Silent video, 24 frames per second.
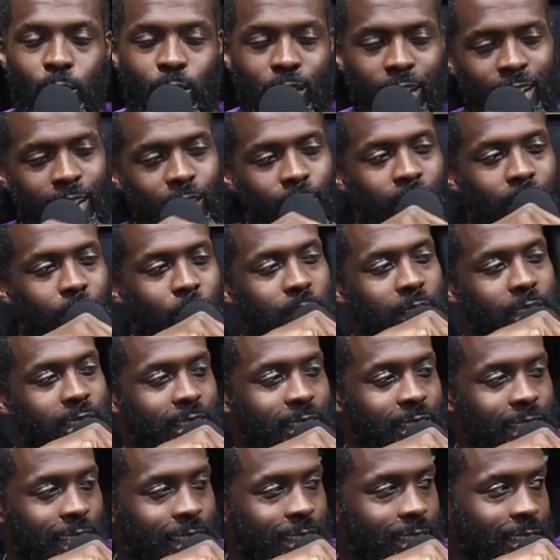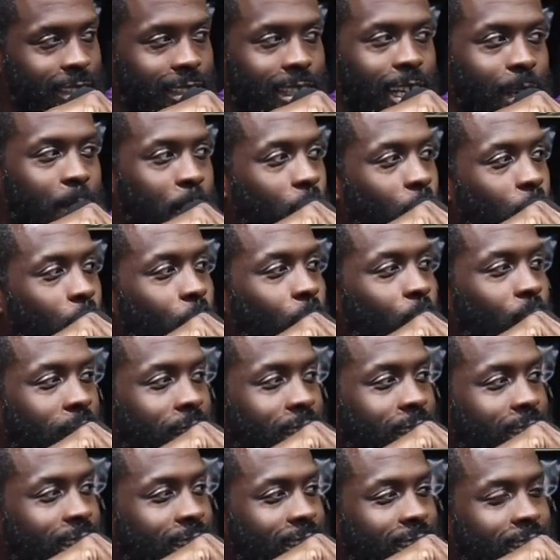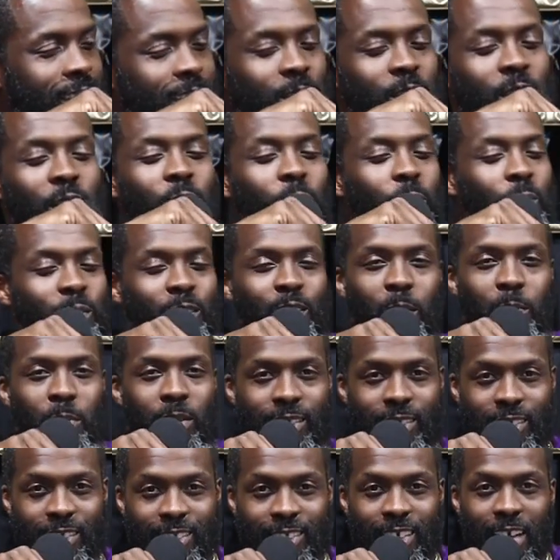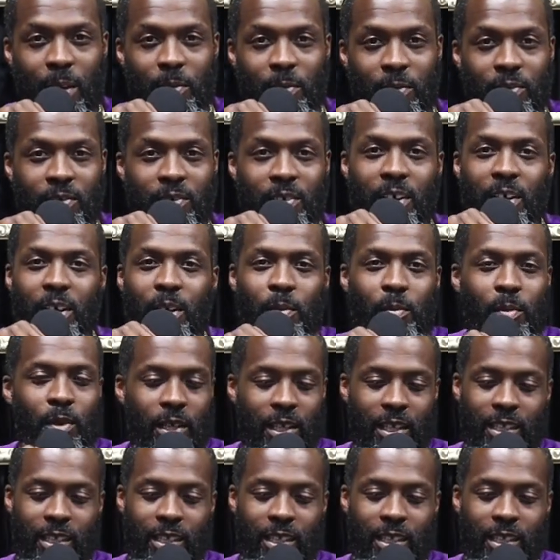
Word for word: I know how I just named a whole lot of other stuff. We talking about the Sabbath, but